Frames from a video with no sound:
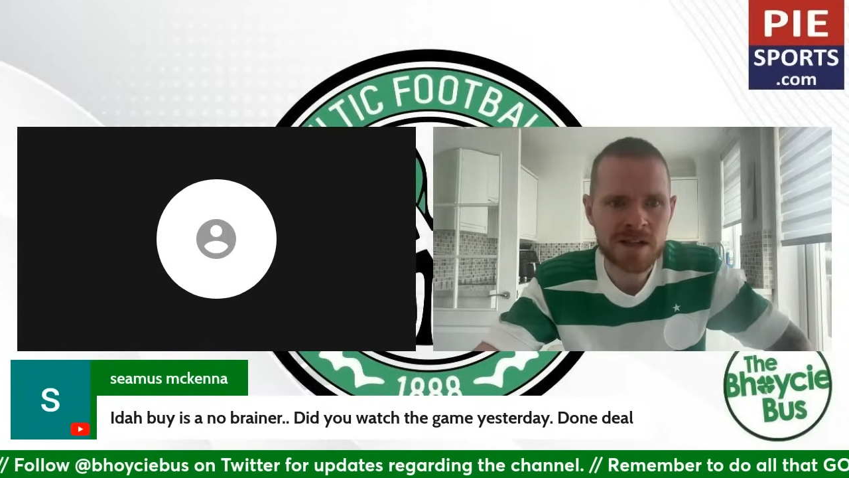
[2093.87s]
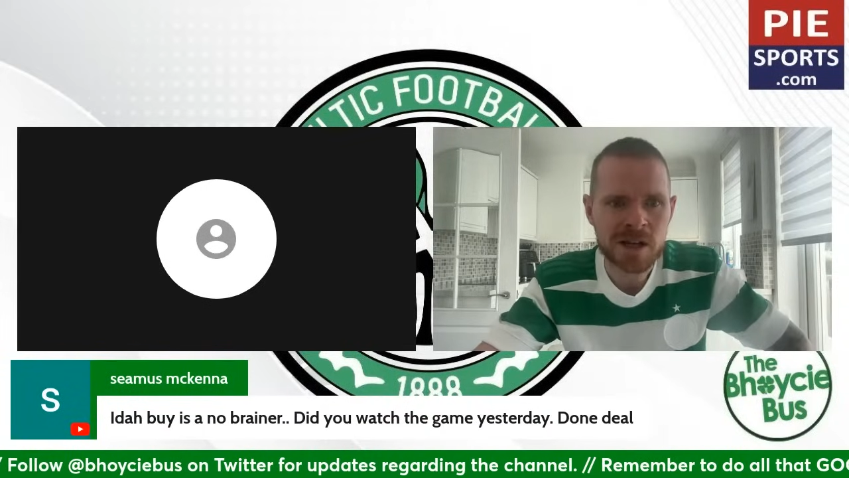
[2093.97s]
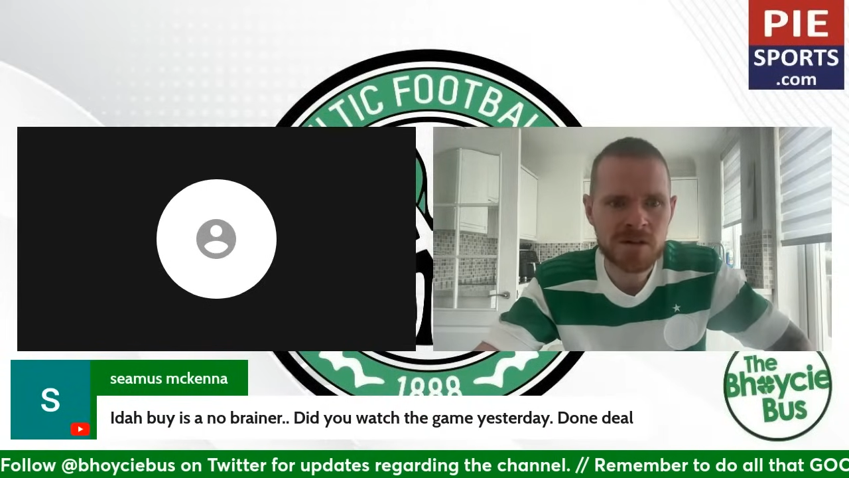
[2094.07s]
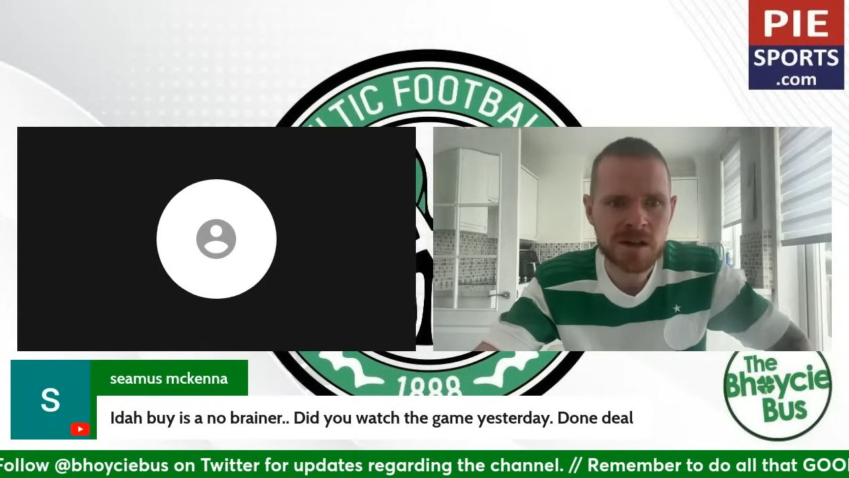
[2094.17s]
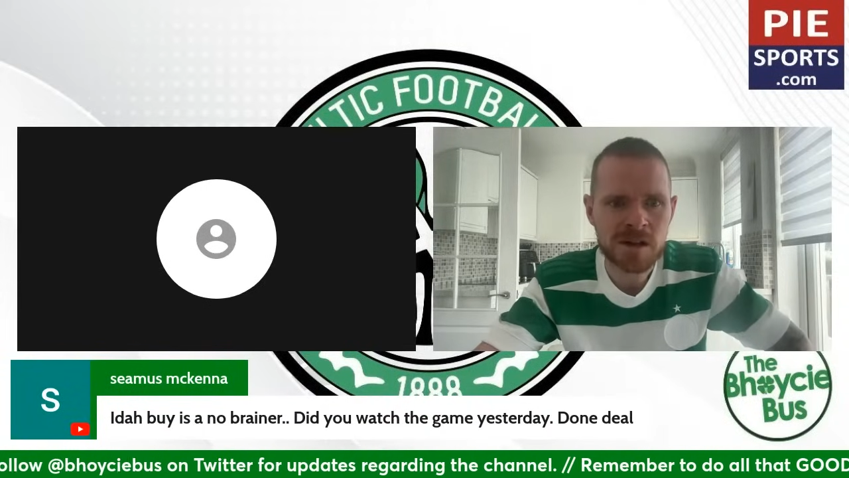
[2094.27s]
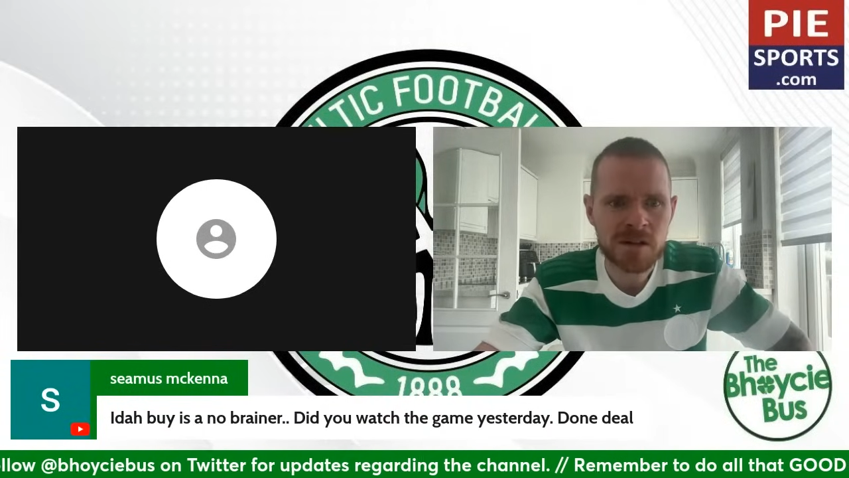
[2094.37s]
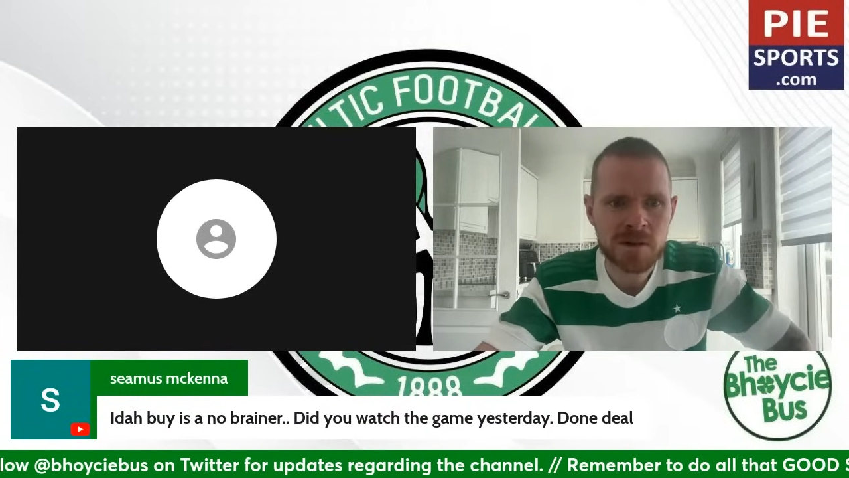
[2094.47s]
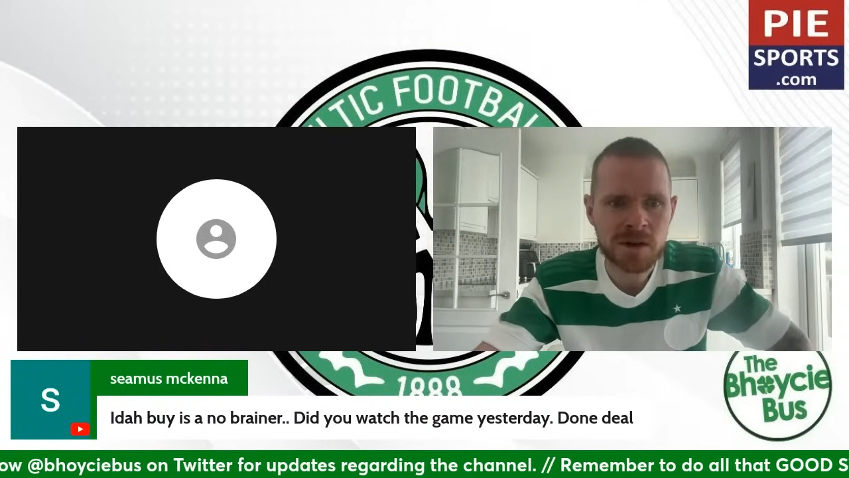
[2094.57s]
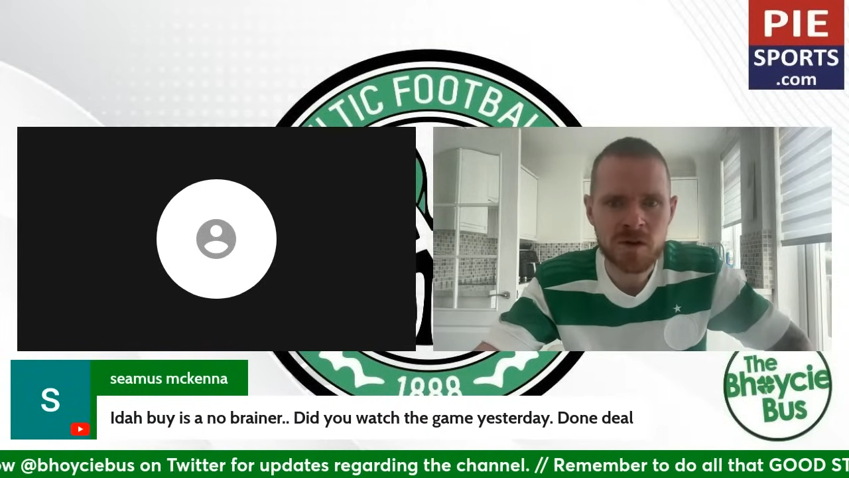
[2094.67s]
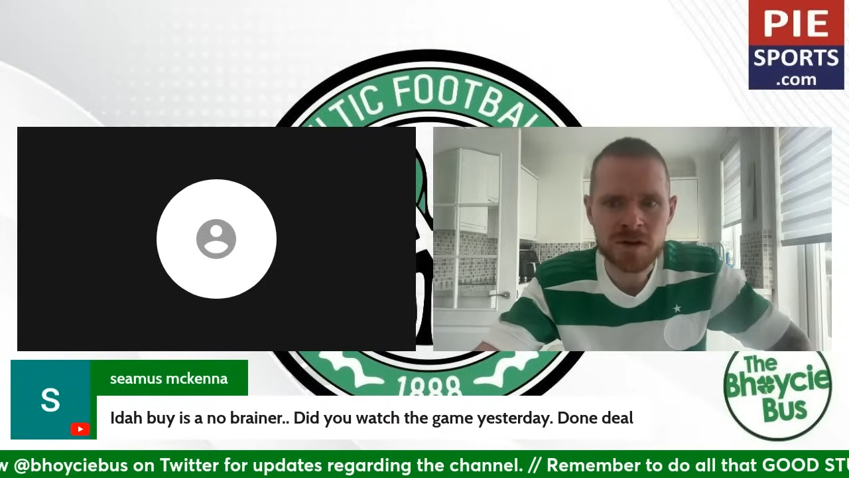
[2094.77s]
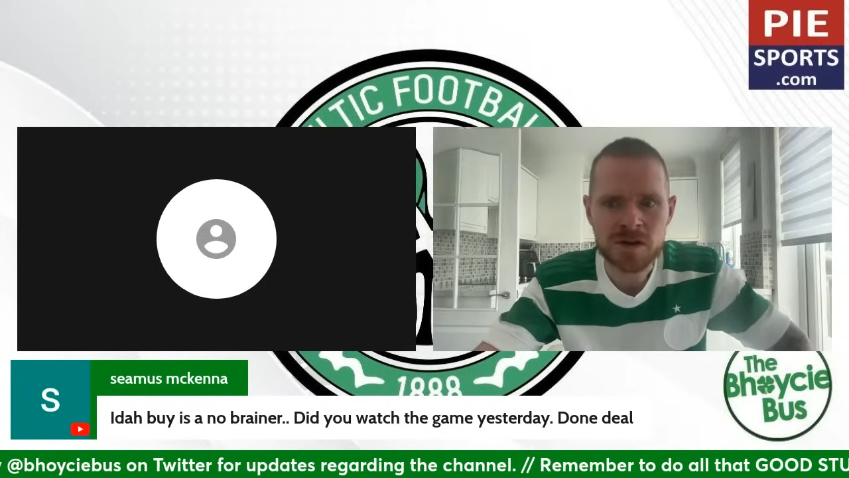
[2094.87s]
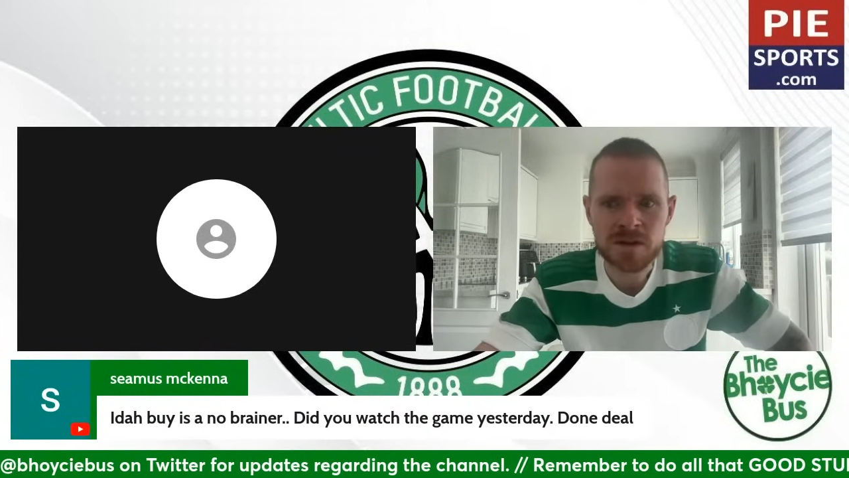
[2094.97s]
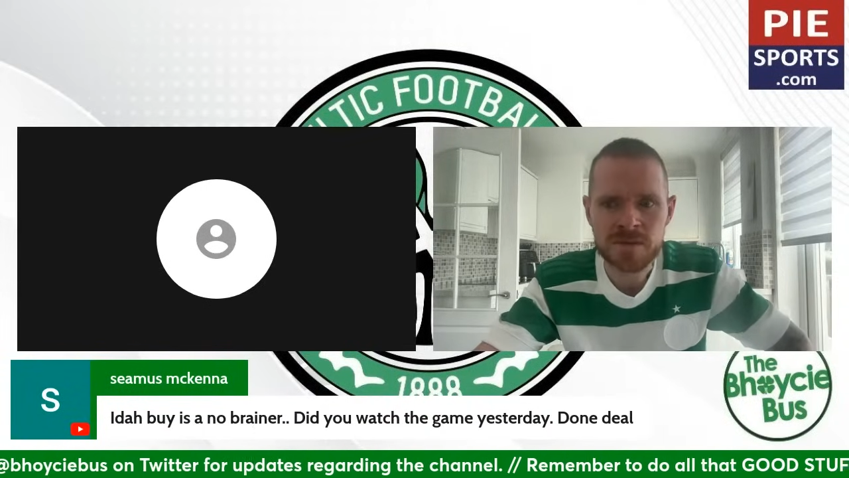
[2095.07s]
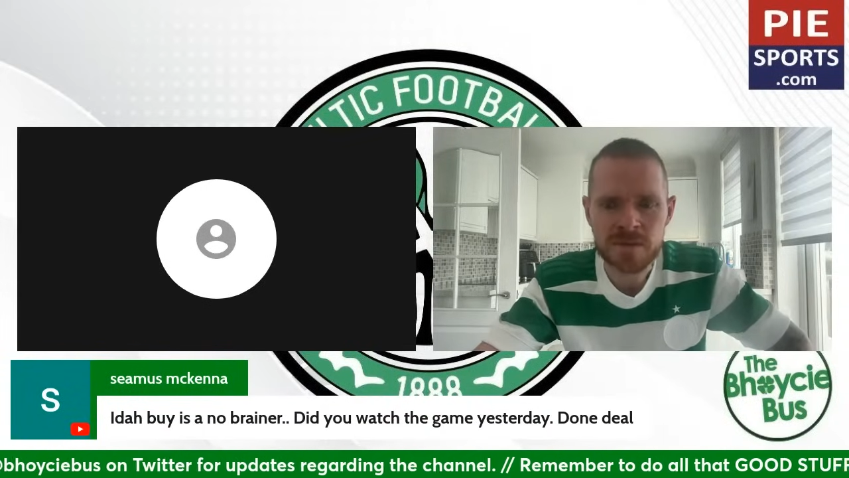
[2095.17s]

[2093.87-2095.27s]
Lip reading: Celtic? Because